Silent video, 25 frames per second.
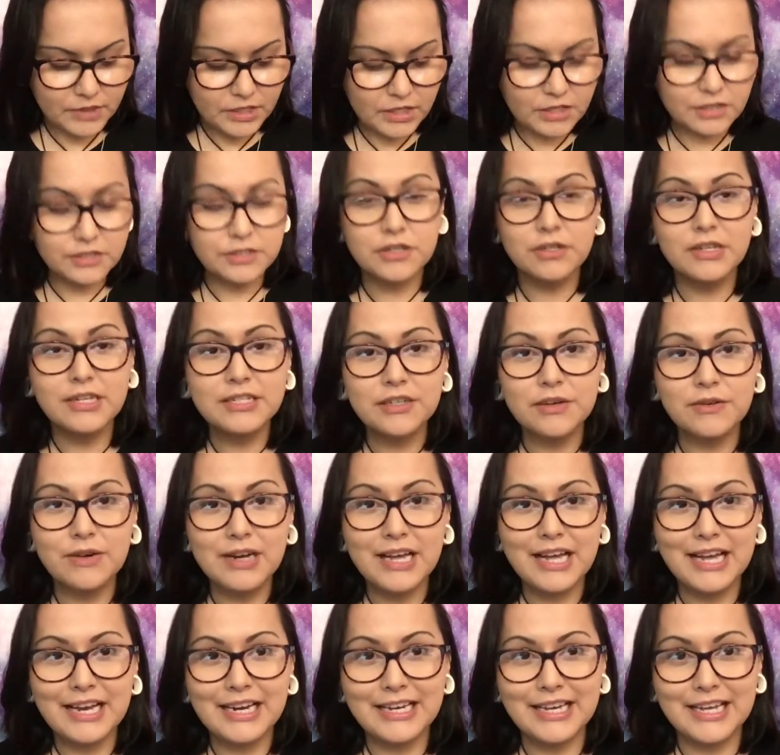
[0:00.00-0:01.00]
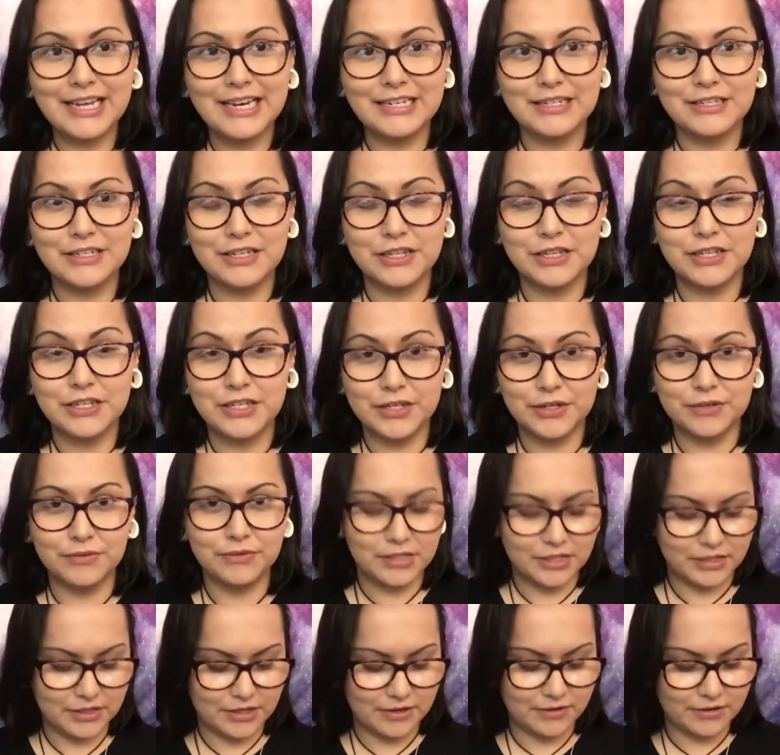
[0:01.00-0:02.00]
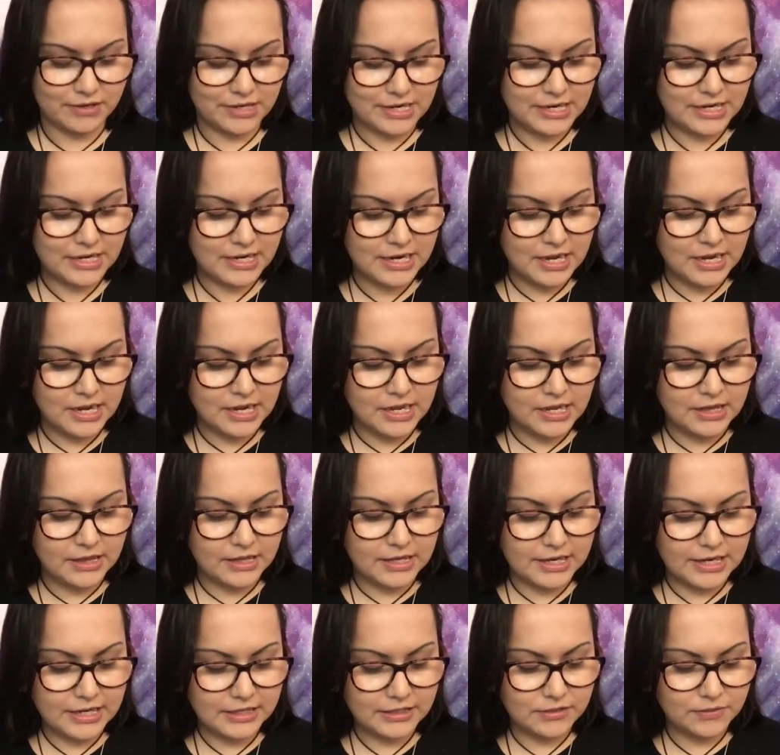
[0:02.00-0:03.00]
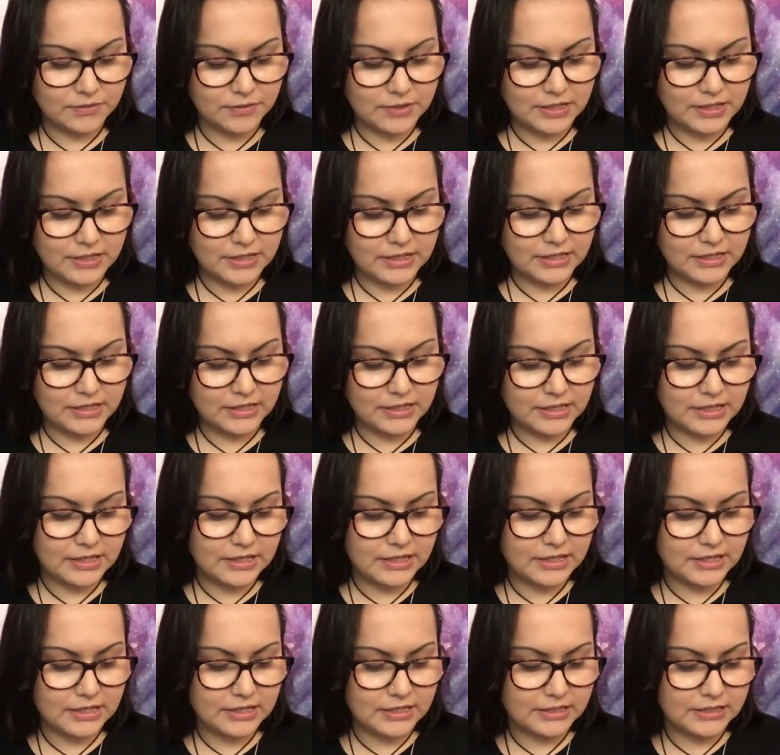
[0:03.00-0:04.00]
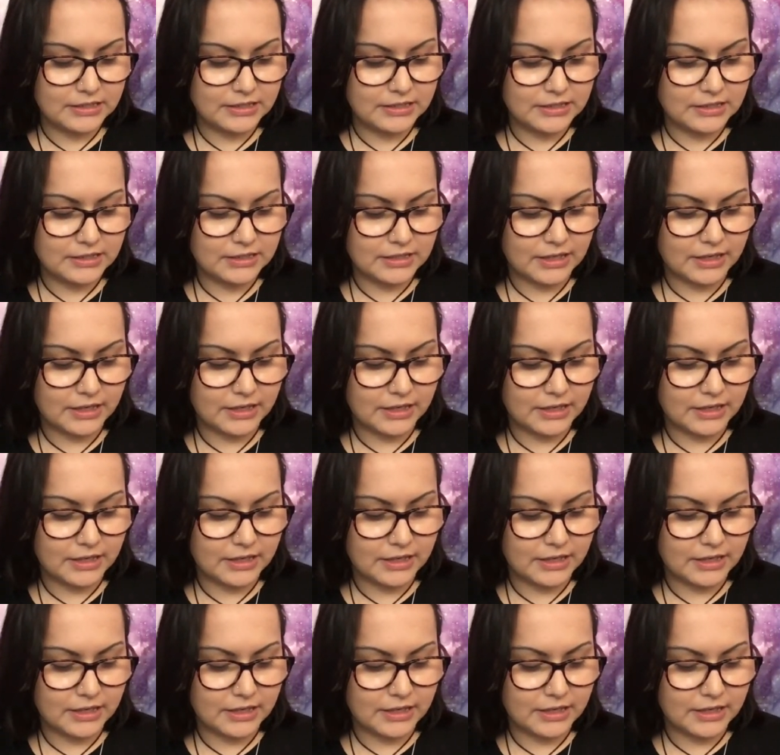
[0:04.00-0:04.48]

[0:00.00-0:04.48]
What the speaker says: So let's go ahead and get into the don'ts, all right? The next one is